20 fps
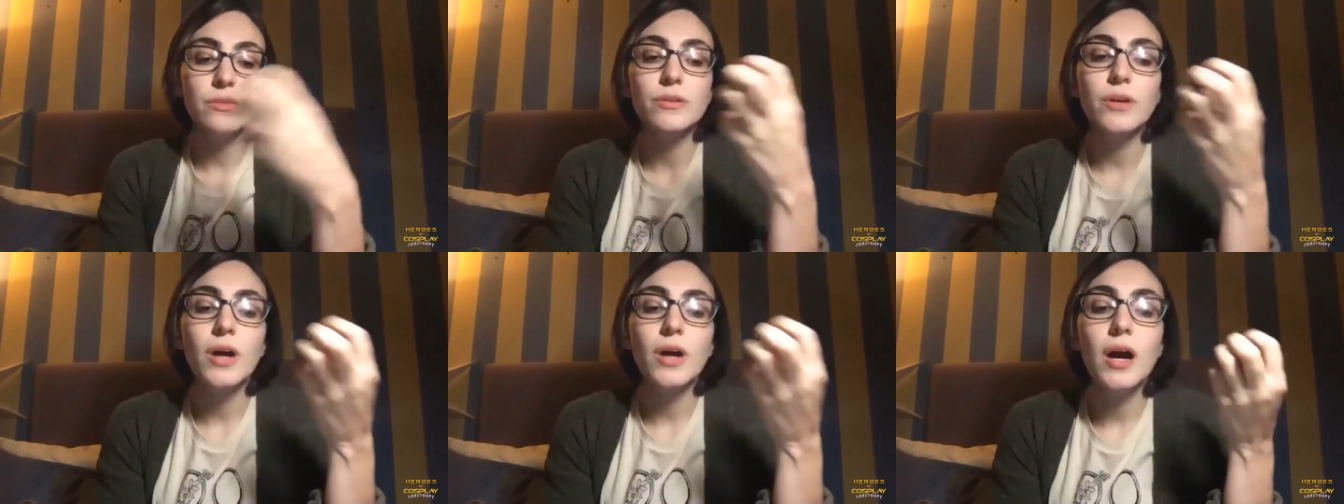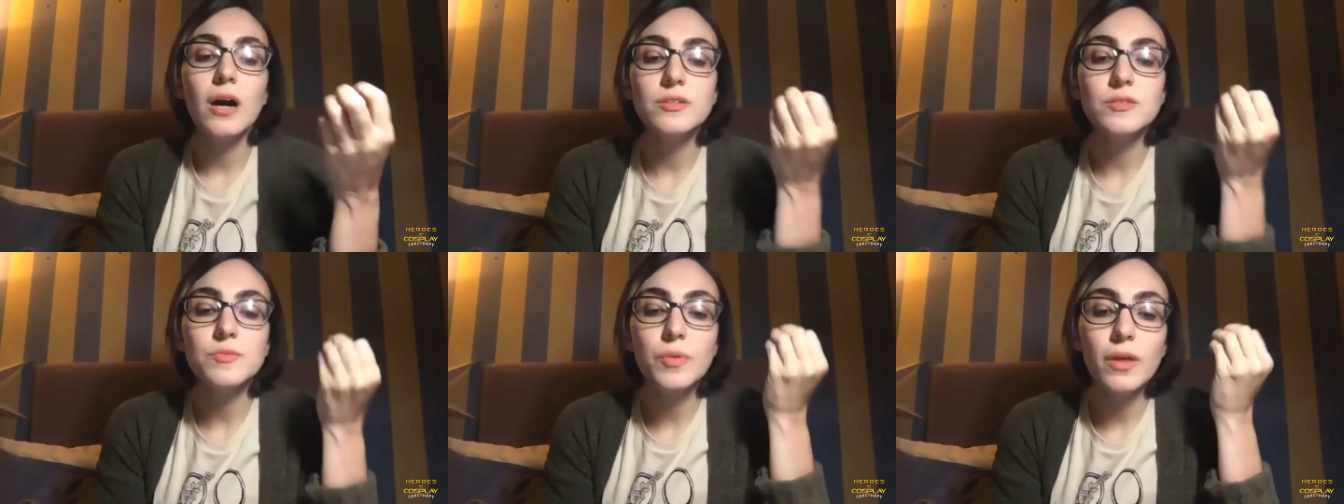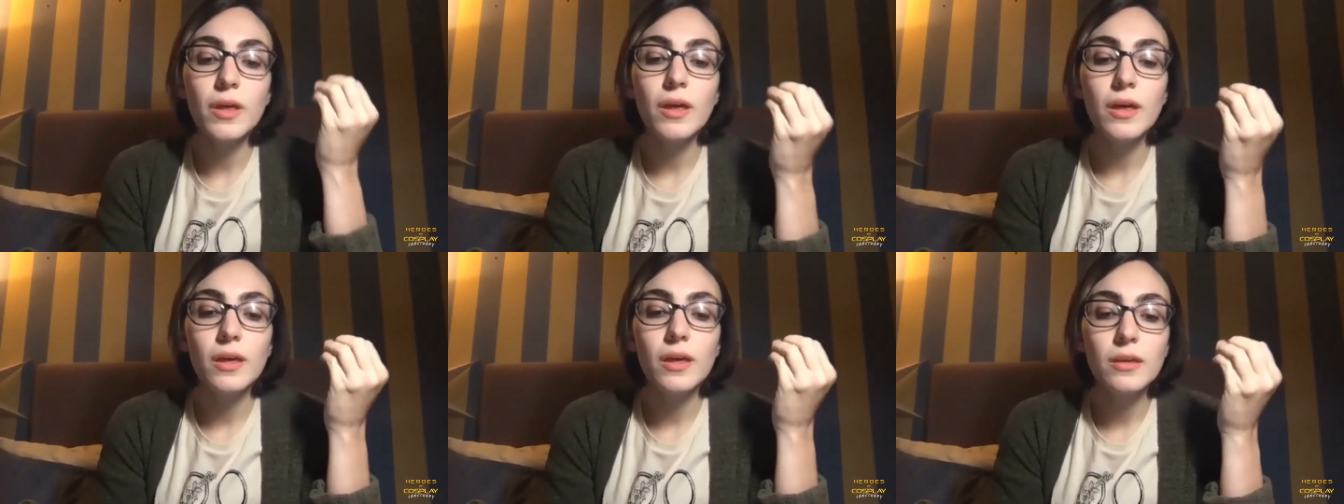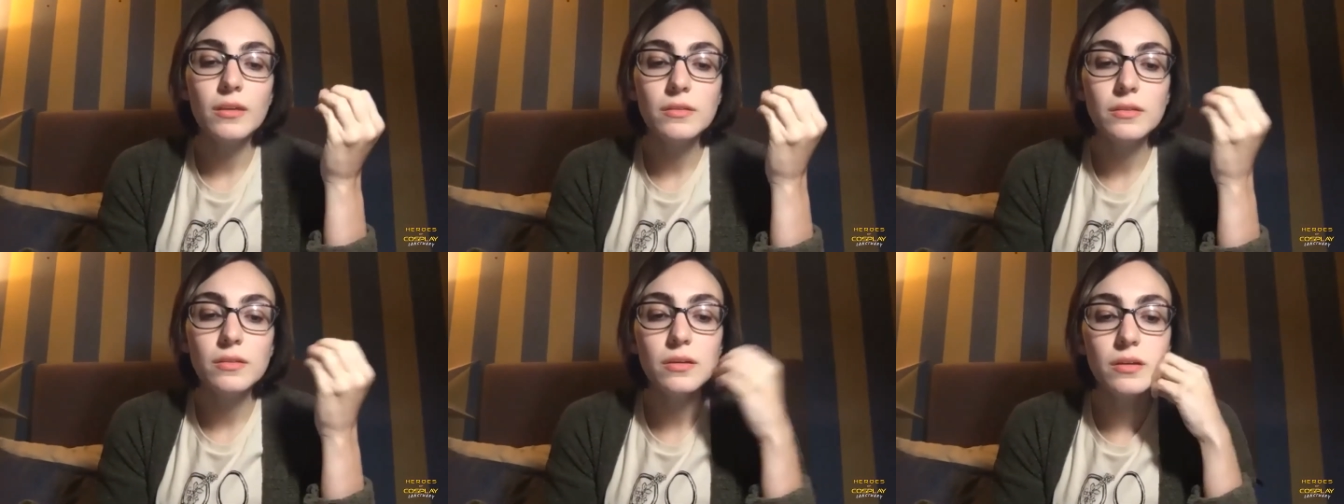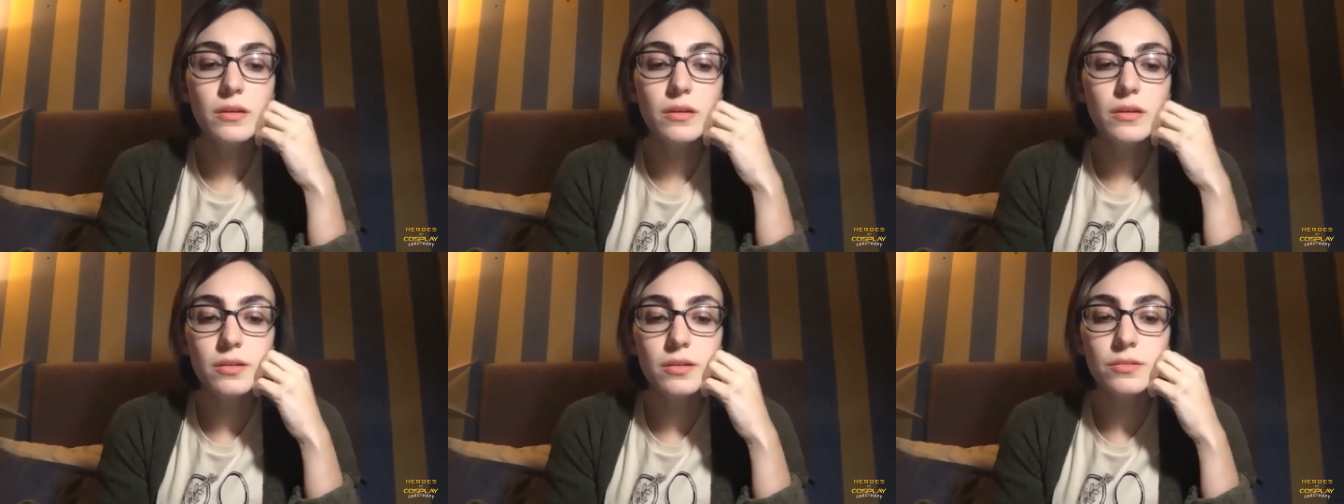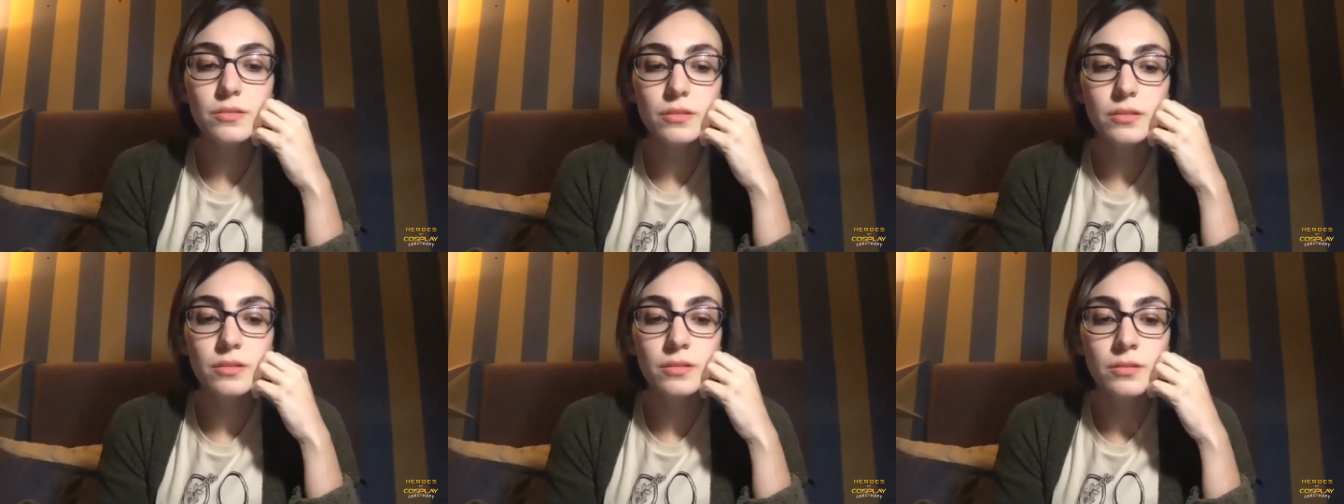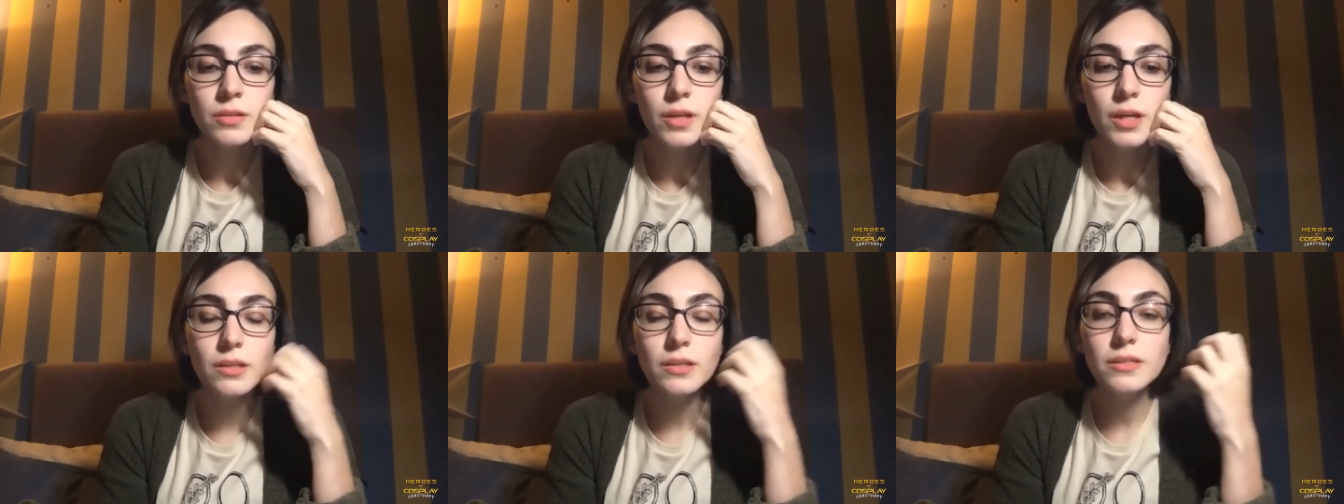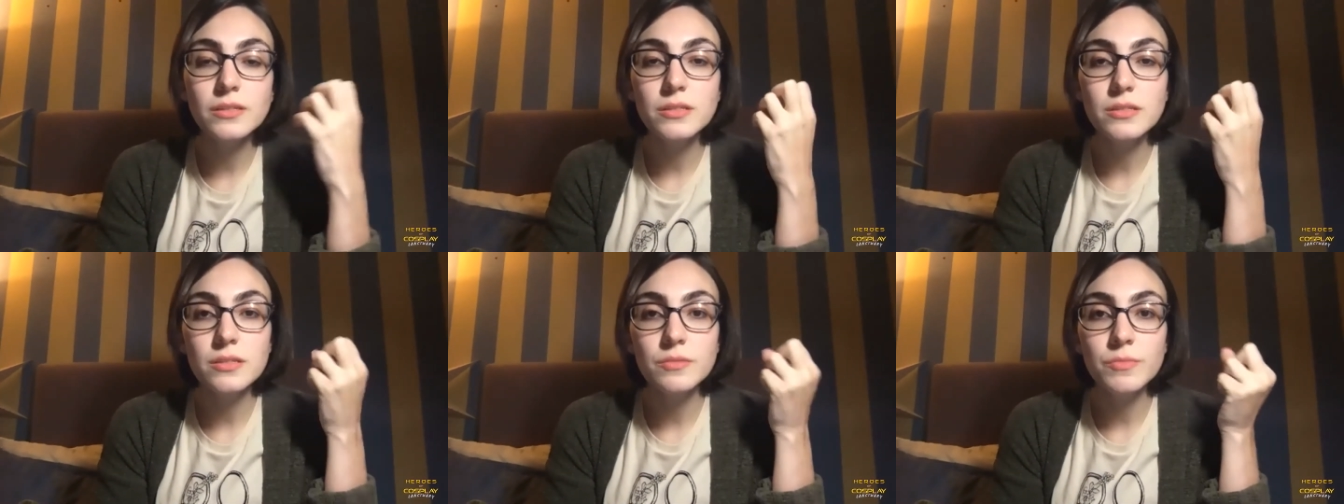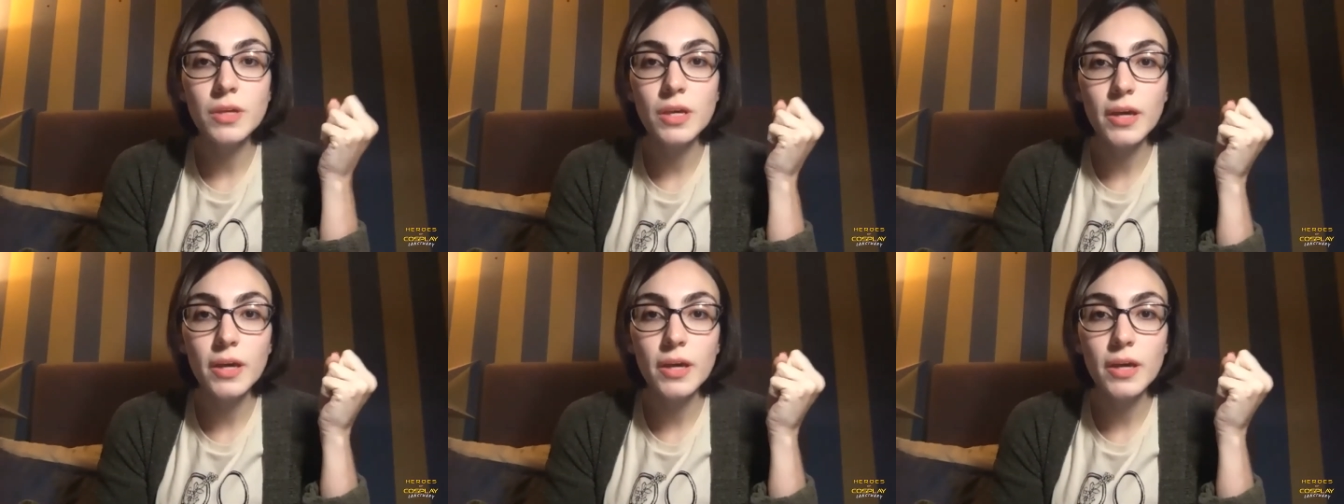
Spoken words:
cosplay, at least to me,